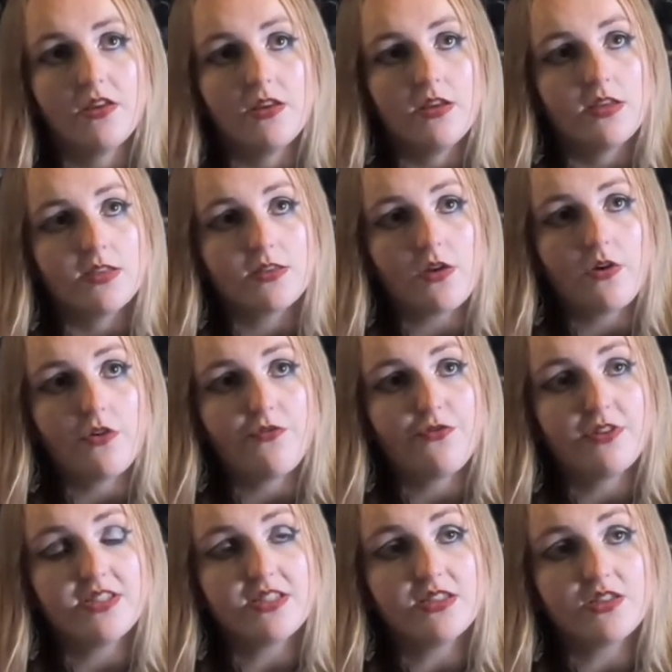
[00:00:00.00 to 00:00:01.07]
So, for
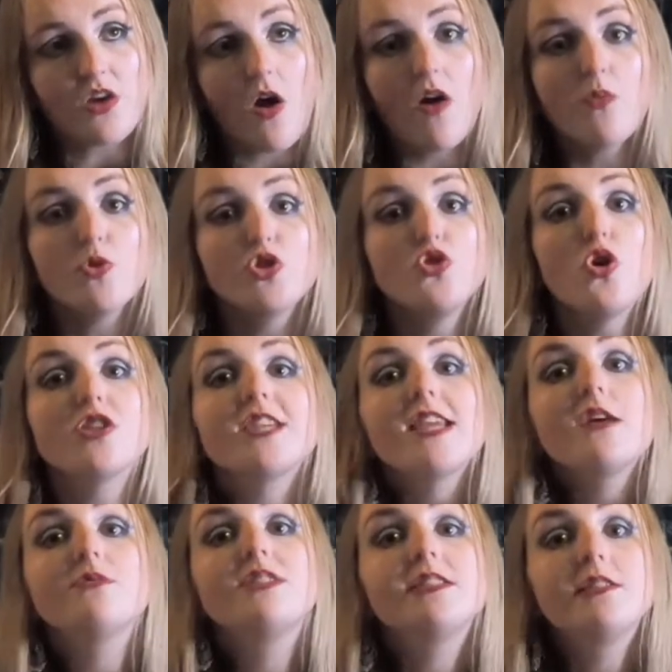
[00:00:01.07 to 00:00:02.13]
instance, I was not
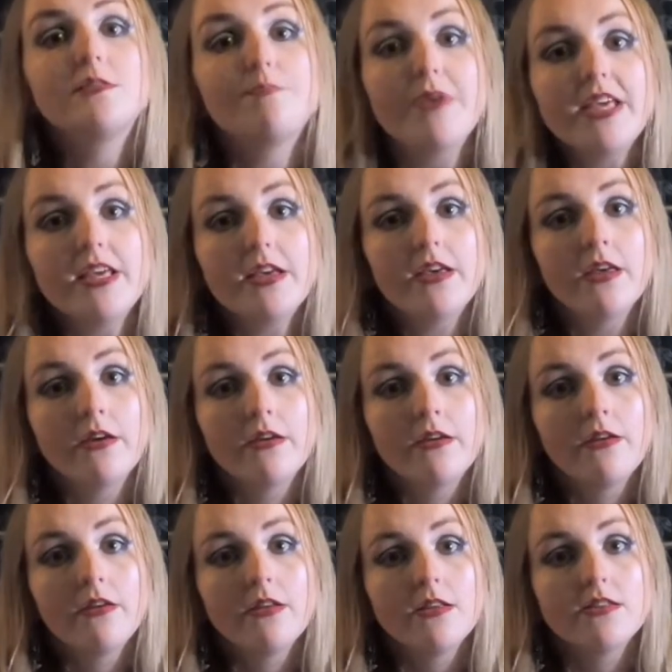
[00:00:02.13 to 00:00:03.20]
allowed to speak
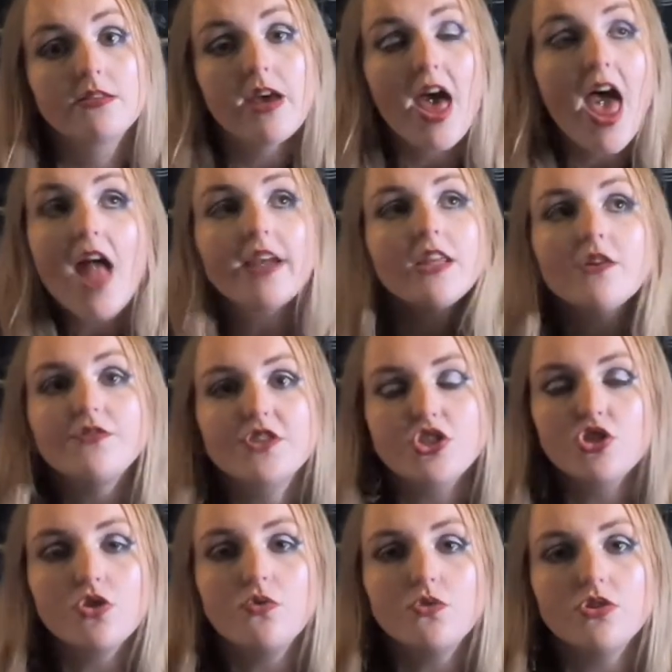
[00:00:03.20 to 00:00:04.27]
to any other
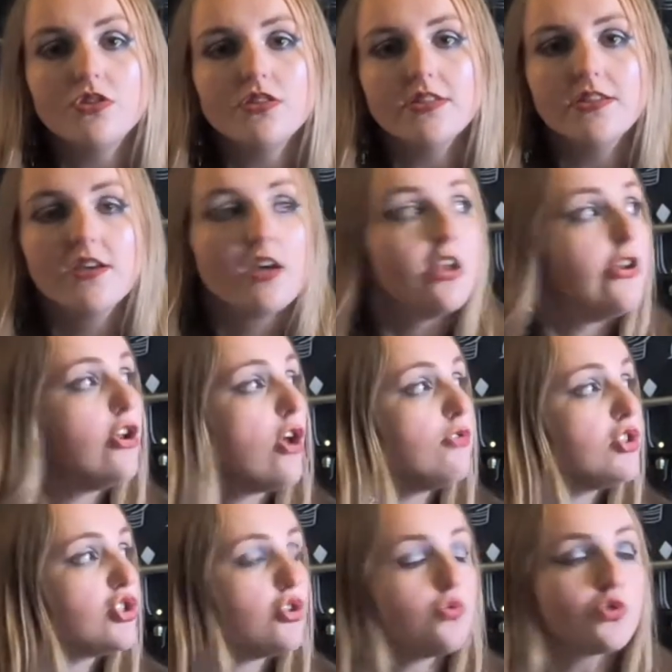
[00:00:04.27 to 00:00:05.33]
student. No
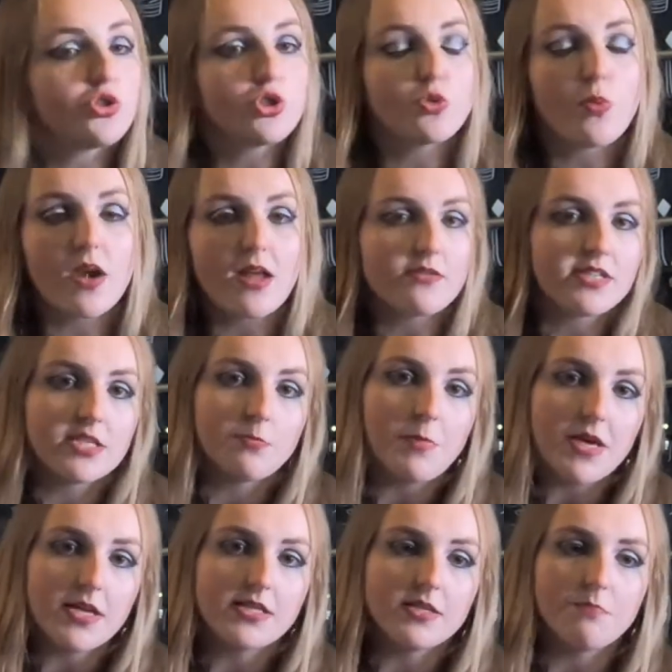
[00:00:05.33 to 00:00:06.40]
students were allowed to
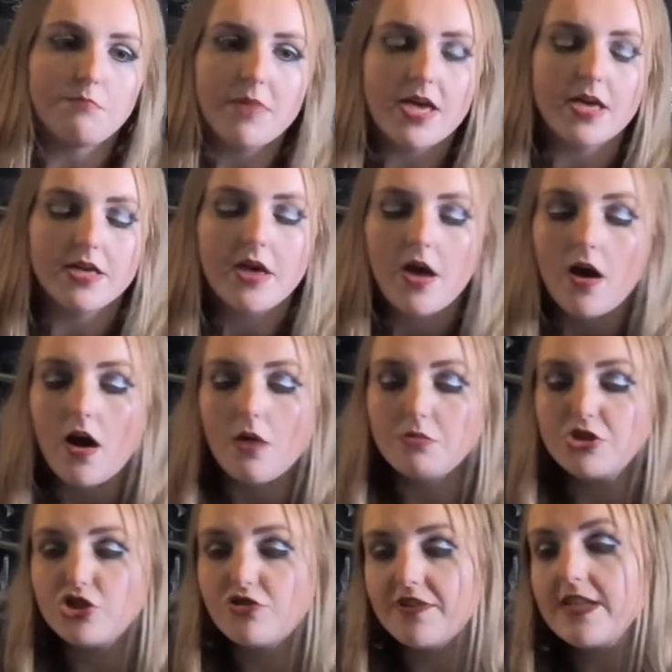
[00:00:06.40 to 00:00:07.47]
speak to me. I was
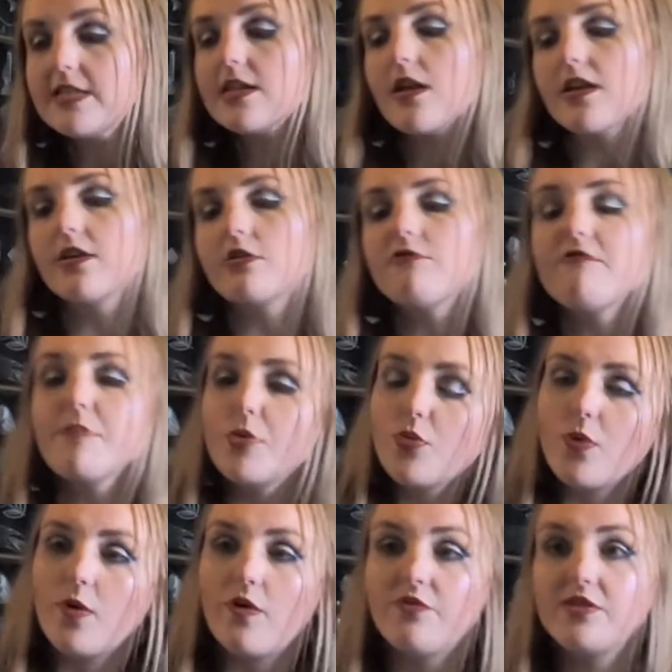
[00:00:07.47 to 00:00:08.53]
treated like a
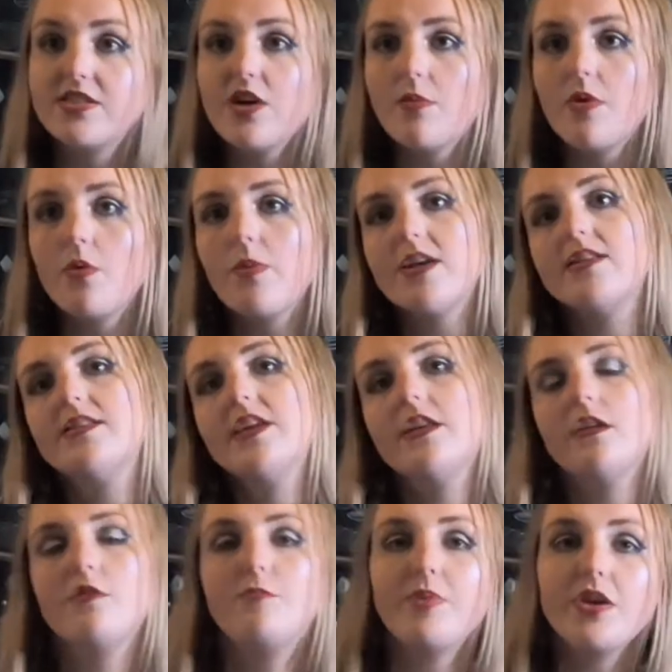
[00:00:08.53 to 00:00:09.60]
criminal every time I went in.
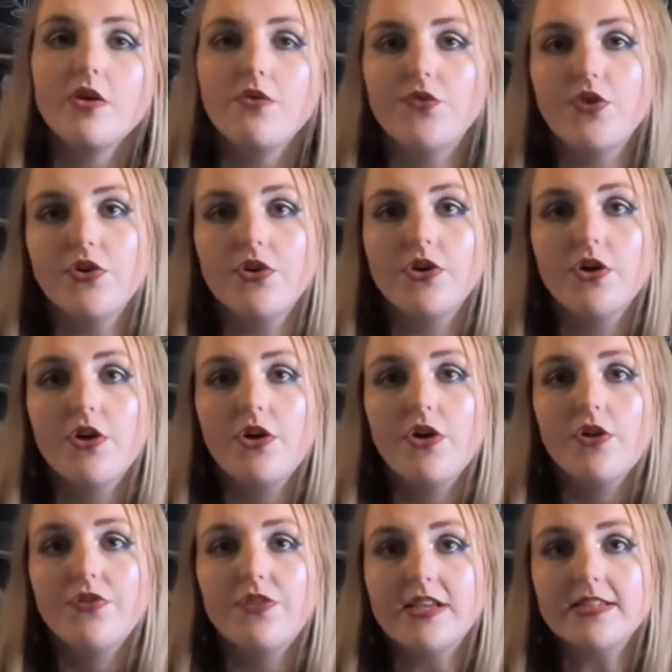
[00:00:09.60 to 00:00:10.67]
I've been over
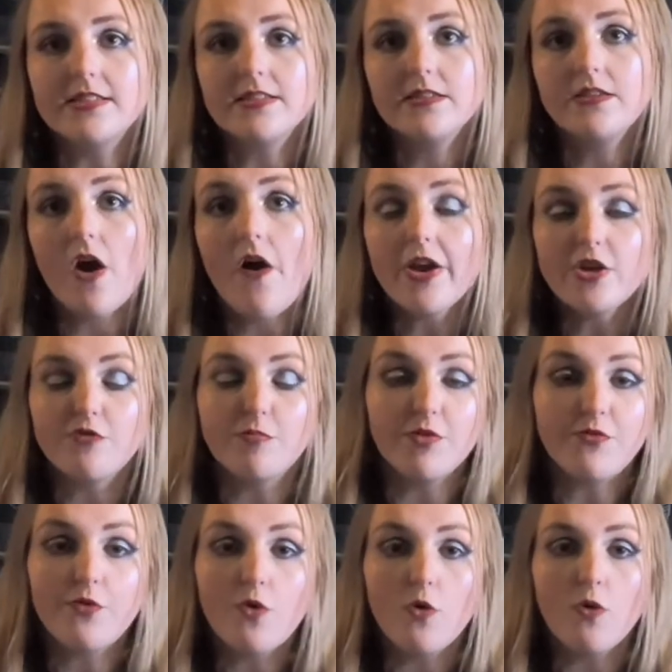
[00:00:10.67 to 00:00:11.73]
this kind of
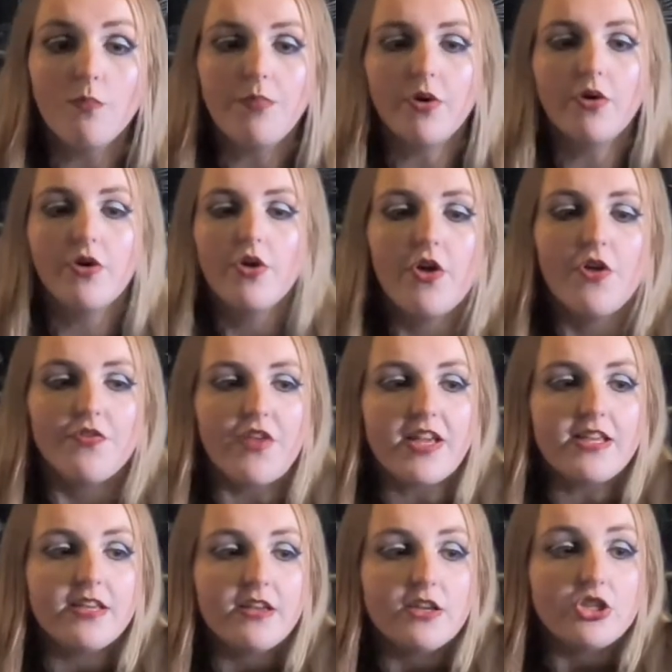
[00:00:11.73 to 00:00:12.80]
before, but
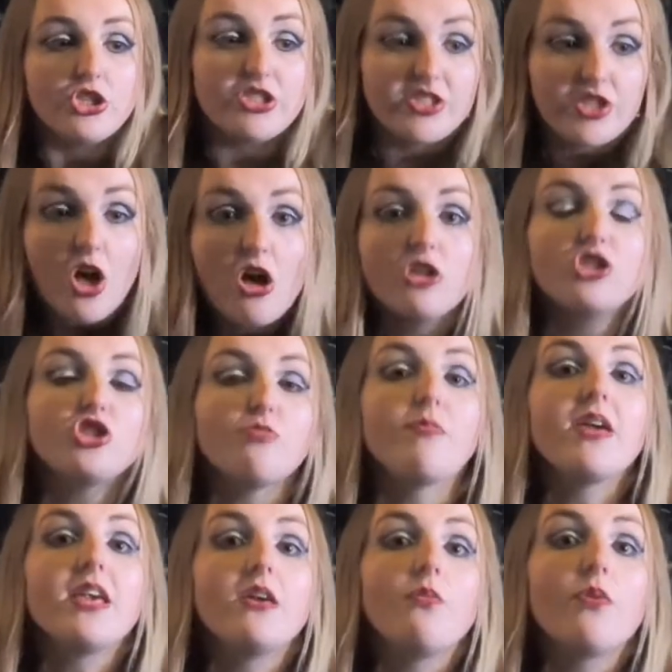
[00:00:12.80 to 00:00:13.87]
they searched
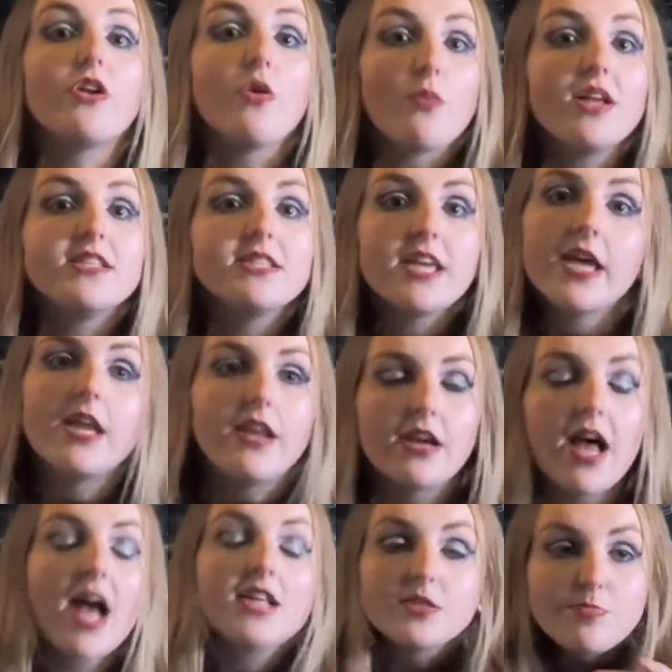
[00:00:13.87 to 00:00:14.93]
me when I went in and I
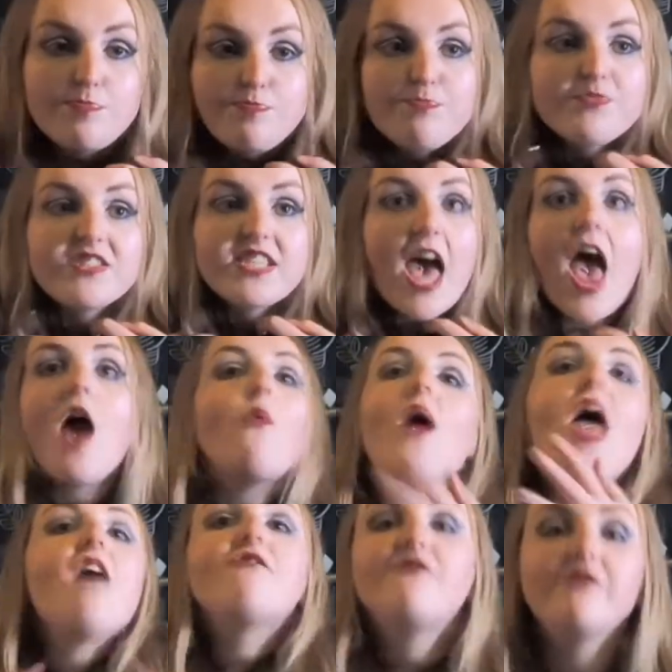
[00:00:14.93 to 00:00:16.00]
had to tell
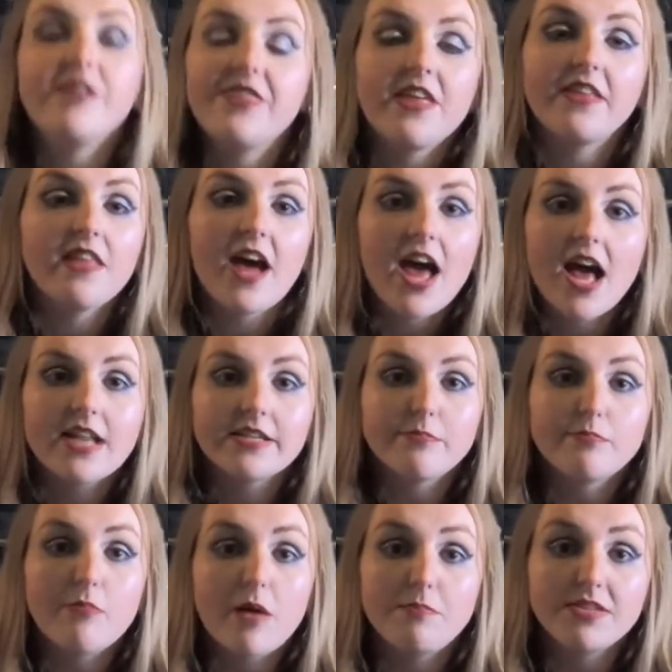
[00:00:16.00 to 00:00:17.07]
everything that I had in
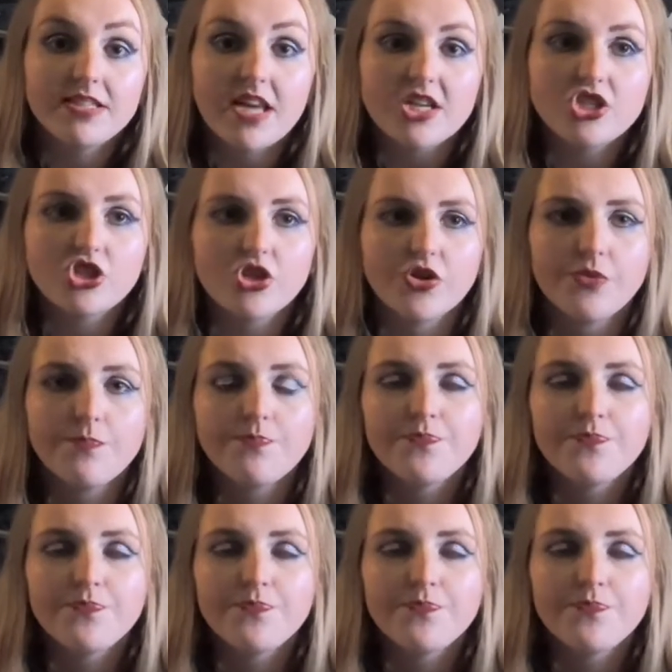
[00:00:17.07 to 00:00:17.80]
my possession.